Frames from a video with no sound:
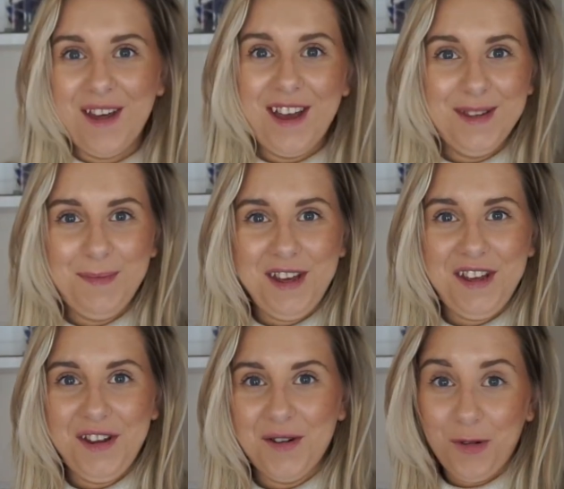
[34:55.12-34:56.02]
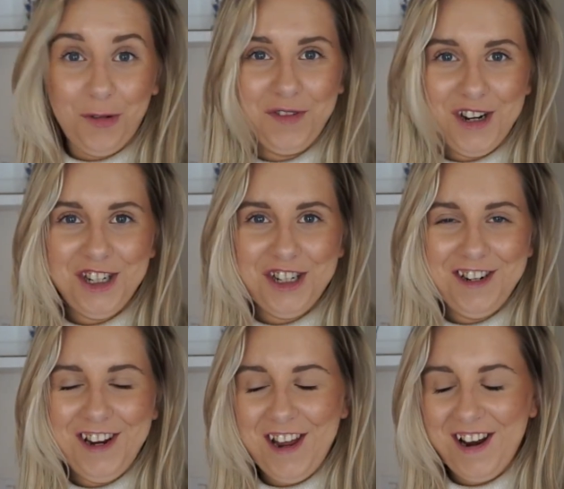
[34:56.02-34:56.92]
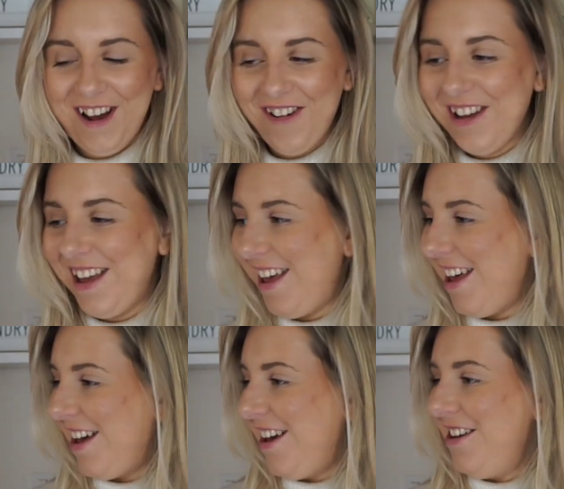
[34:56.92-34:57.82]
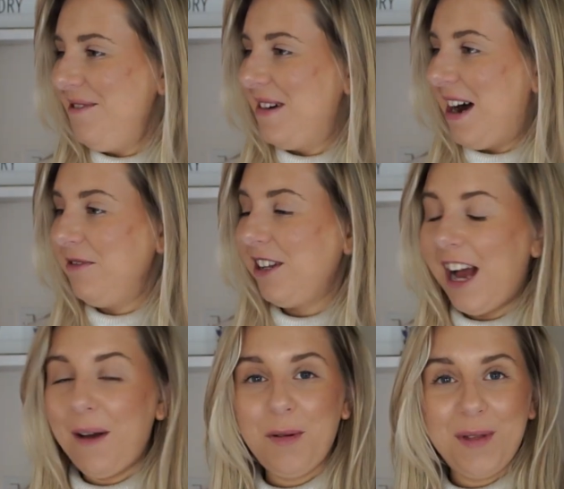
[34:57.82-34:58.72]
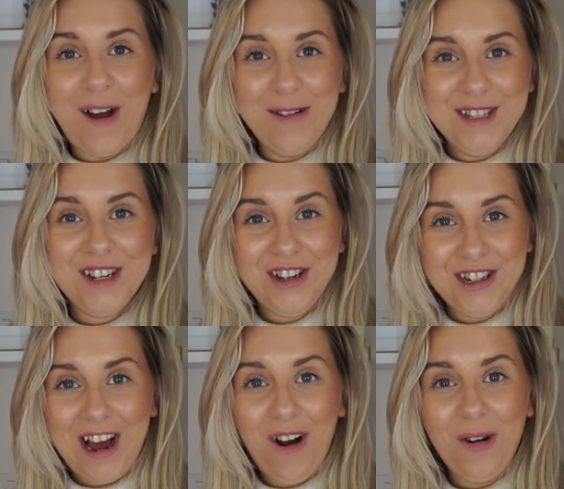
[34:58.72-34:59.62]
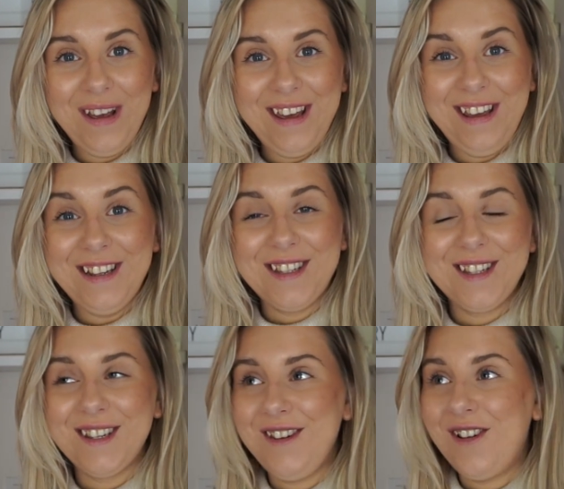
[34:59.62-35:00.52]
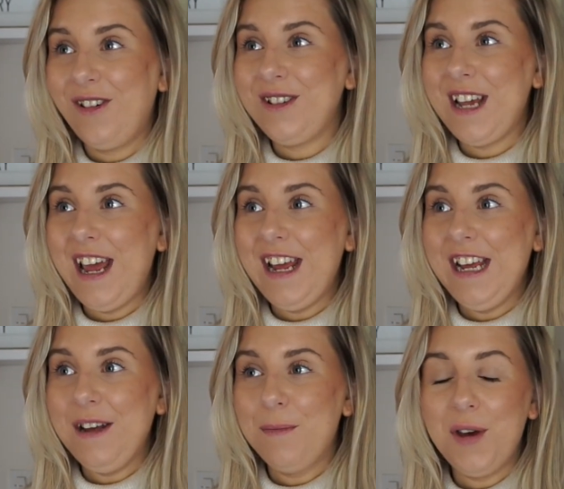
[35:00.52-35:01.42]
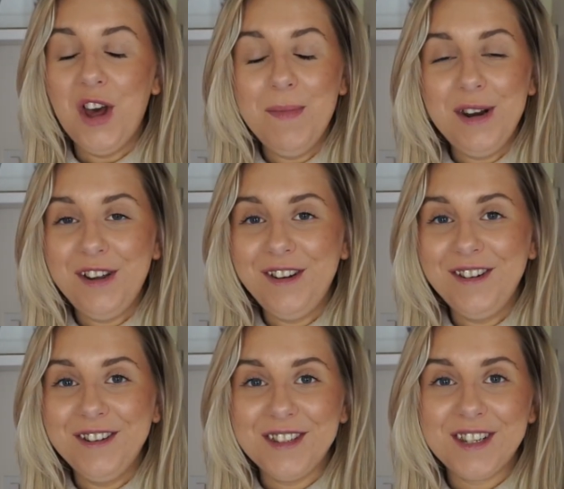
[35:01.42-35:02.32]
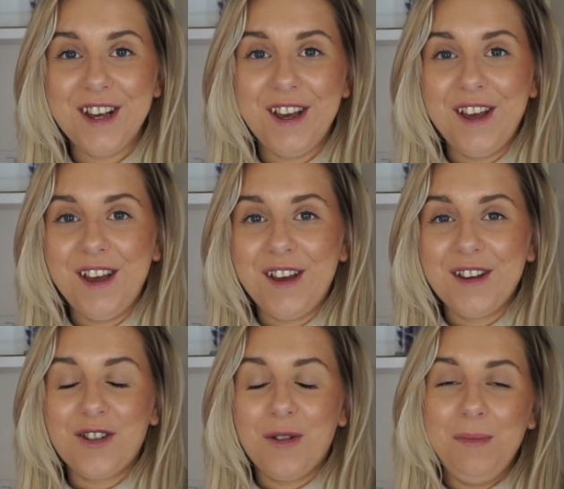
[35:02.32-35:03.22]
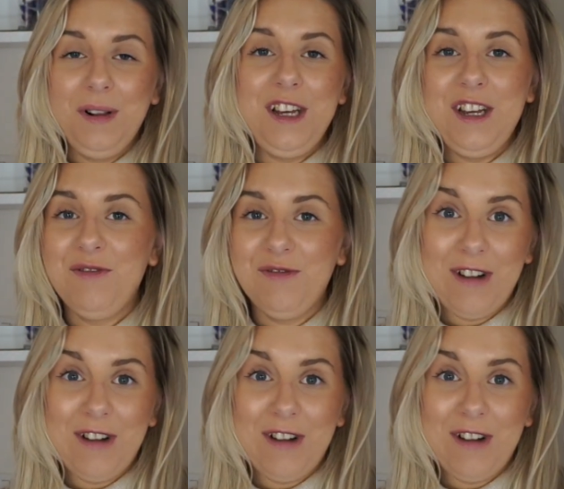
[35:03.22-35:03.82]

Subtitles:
that is me all finished in here now. I'm really happy with how it turned out. It's not a permanent complete